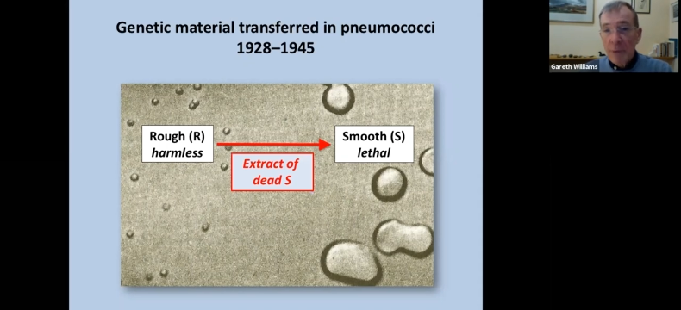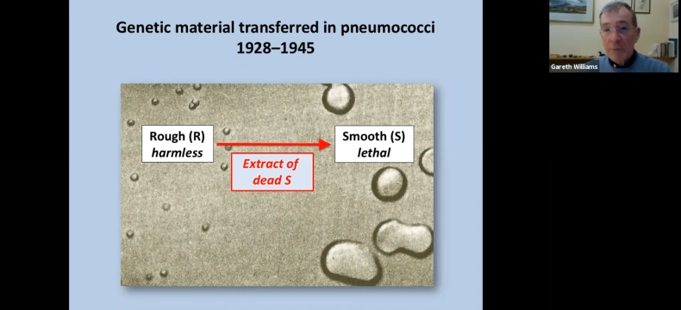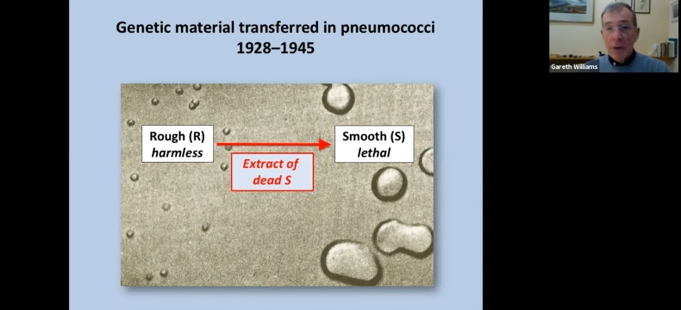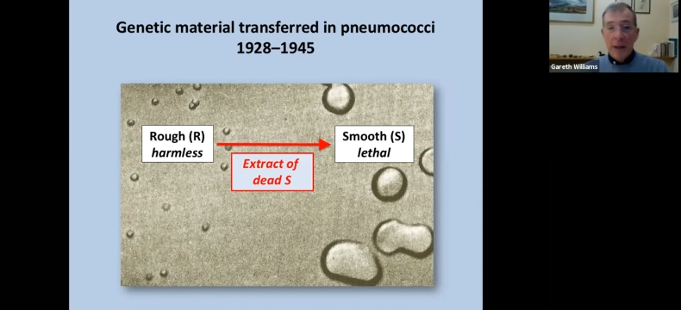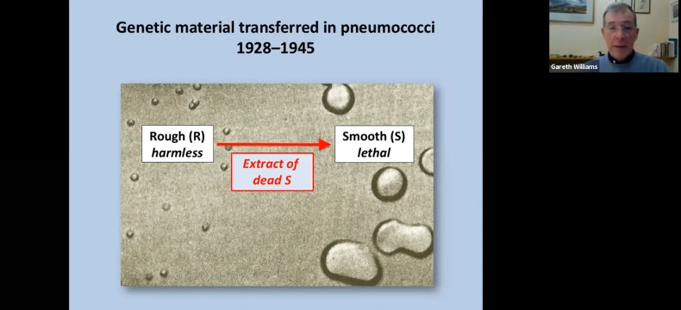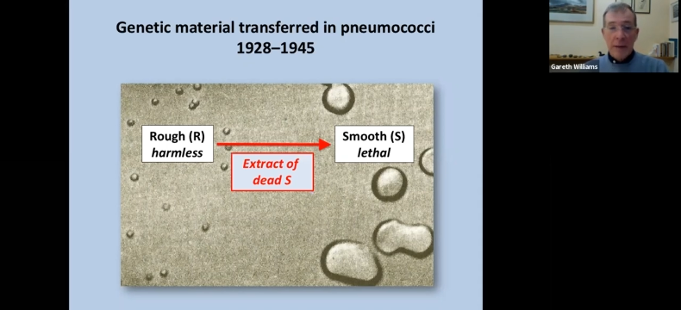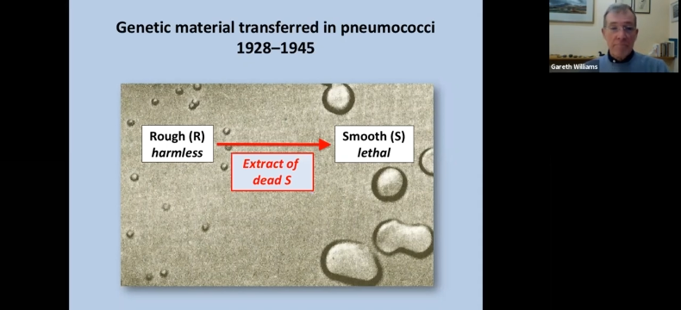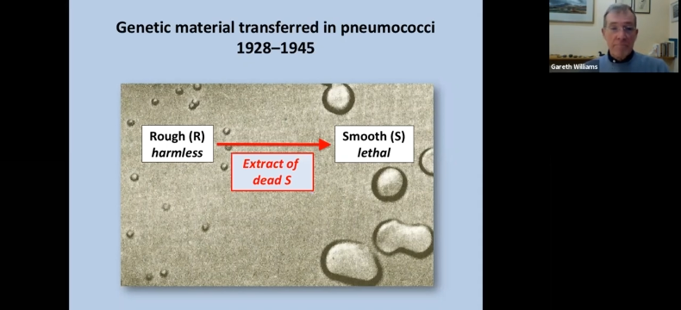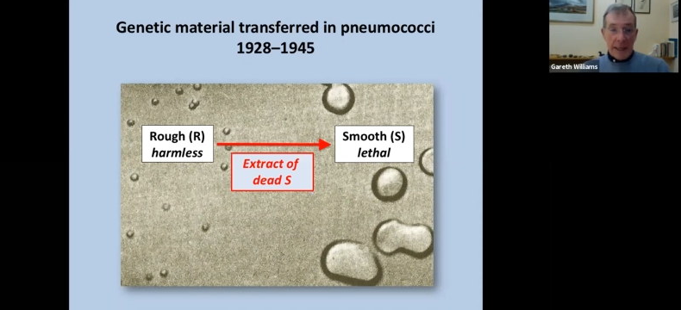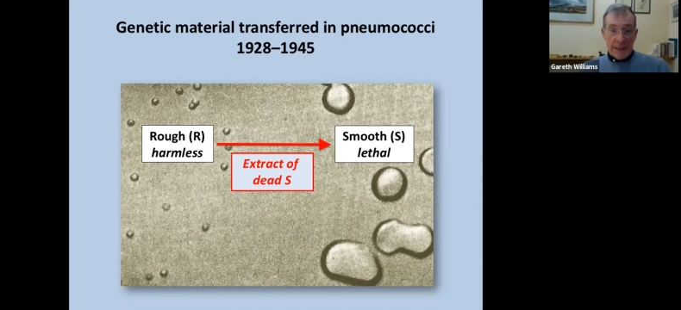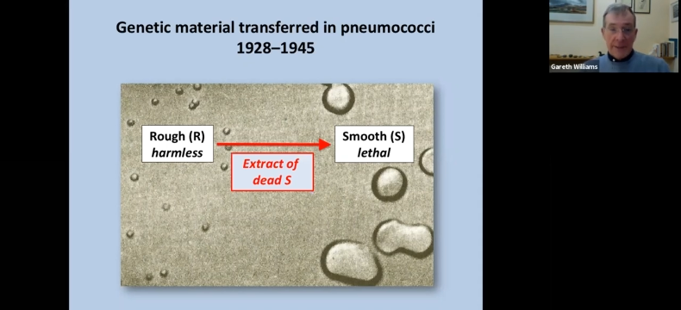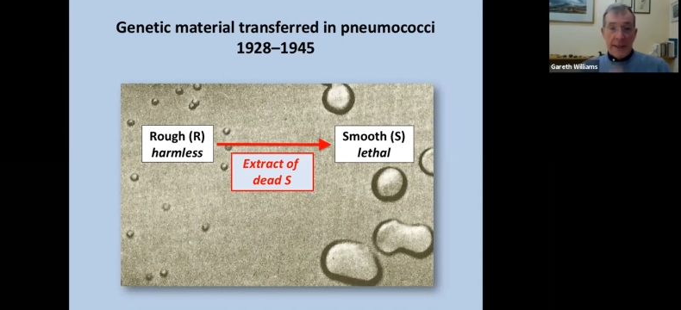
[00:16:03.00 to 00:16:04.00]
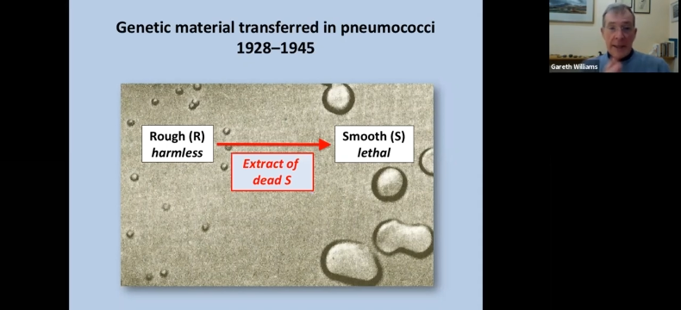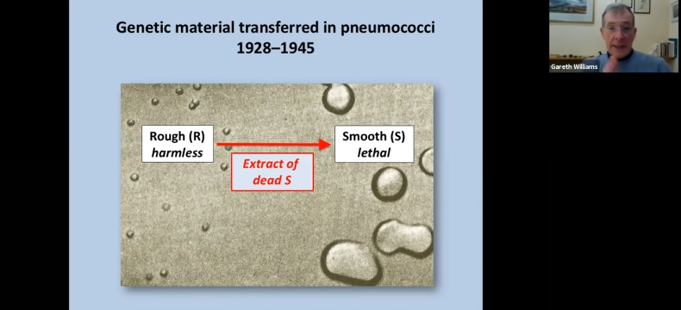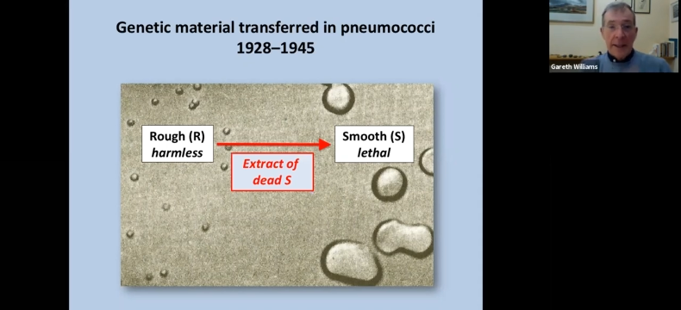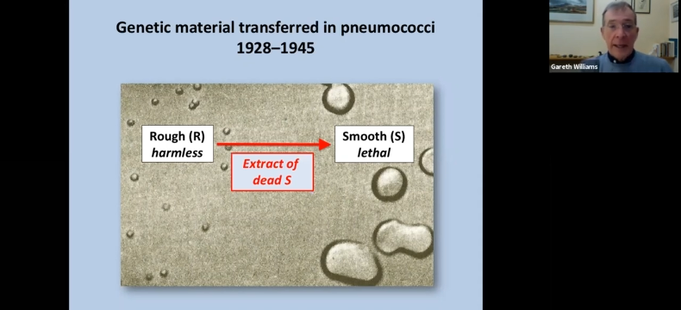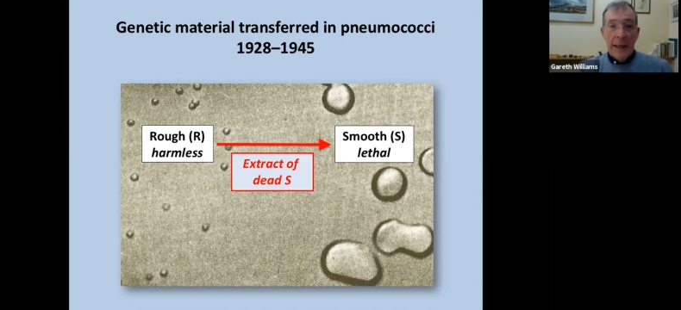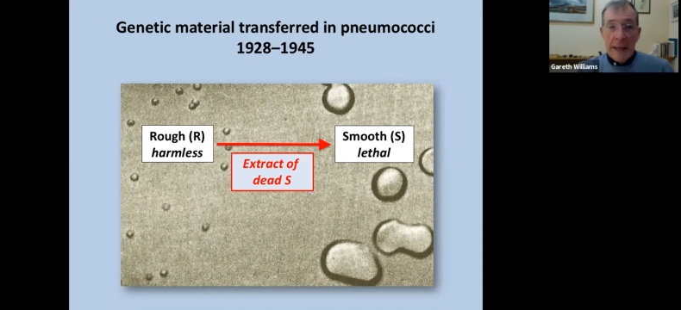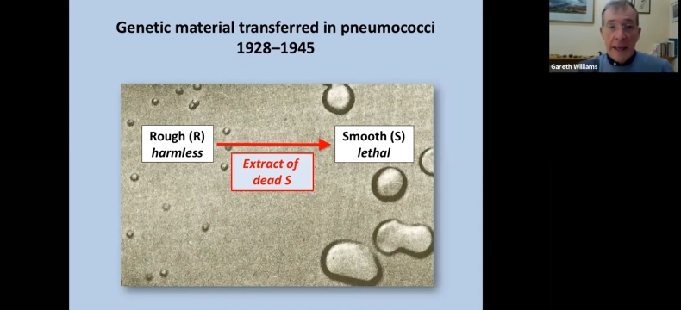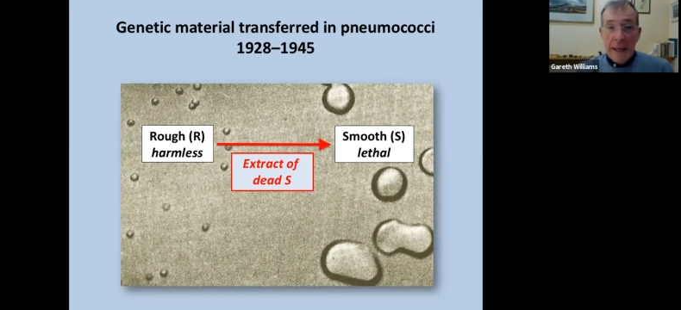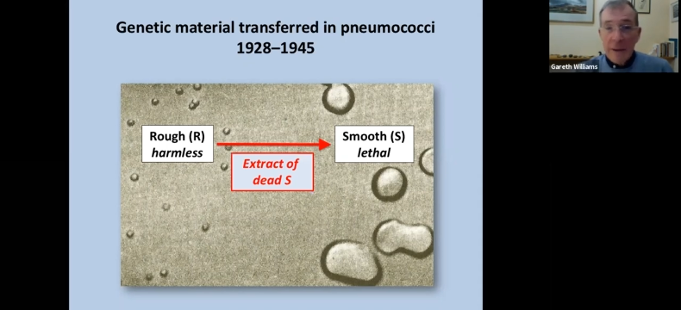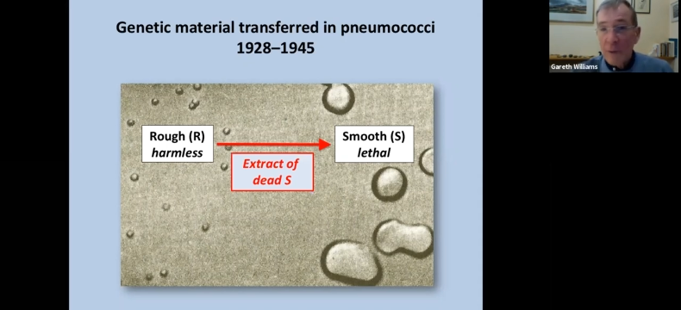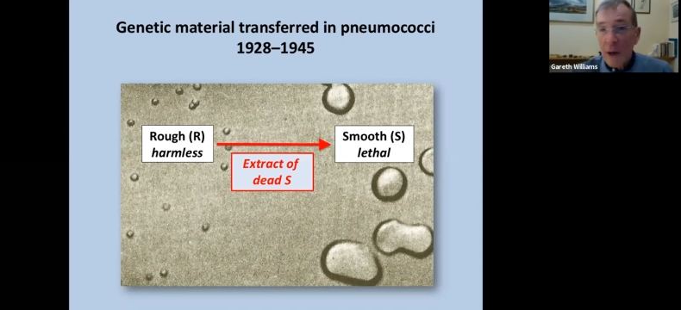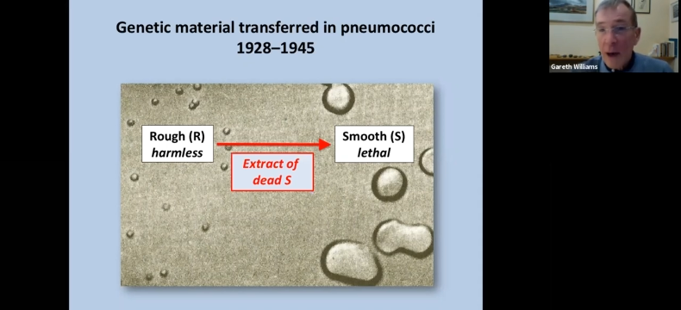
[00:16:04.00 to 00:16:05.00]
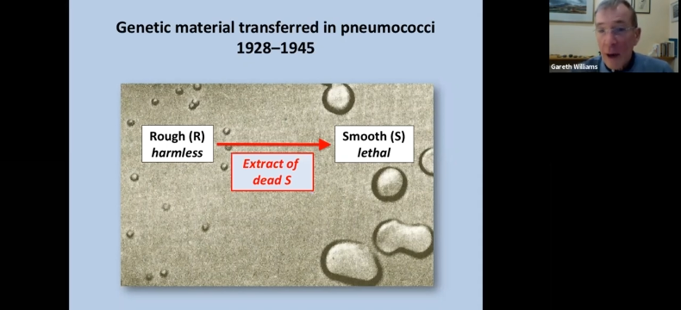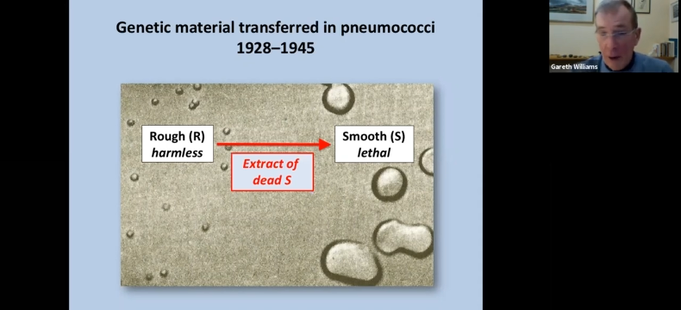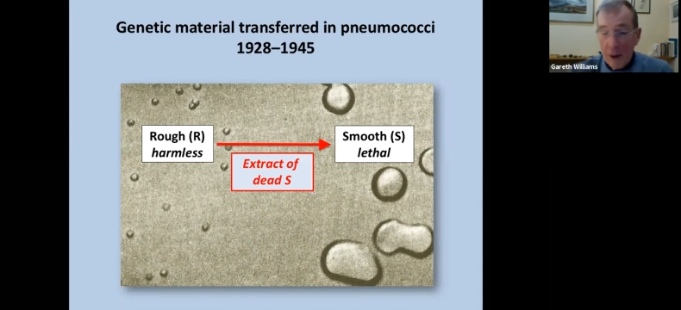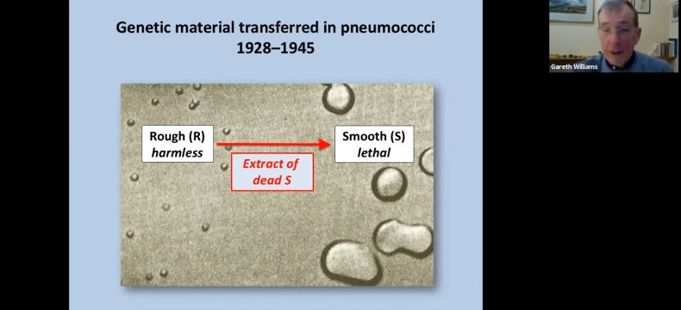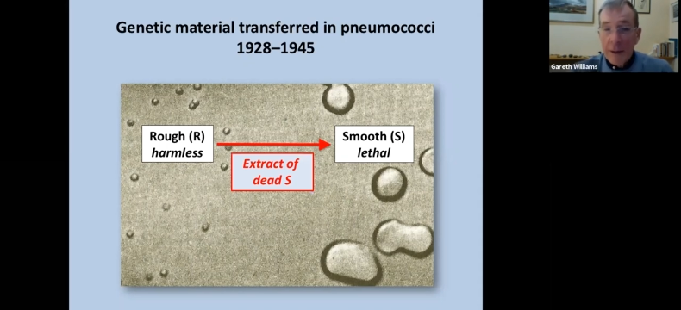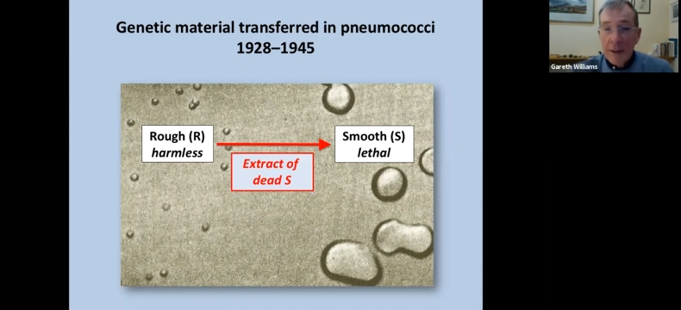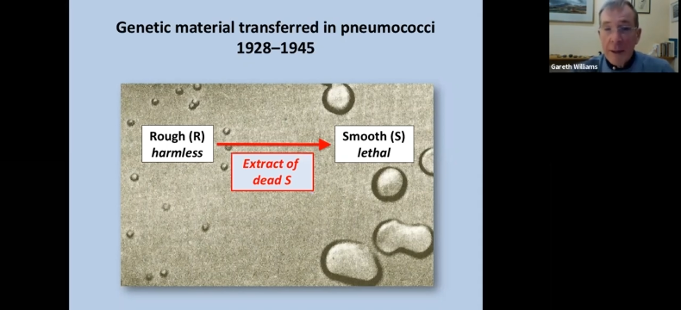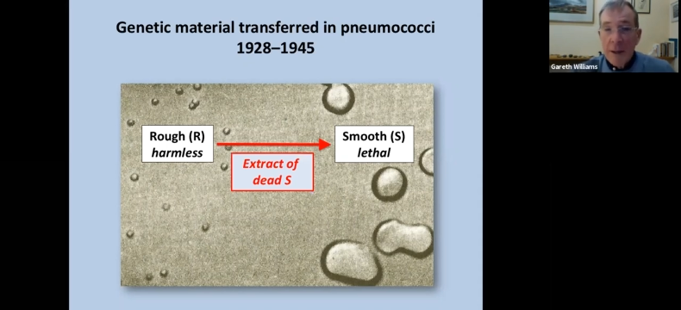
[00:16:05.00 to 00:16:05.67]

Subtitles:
by mixing live R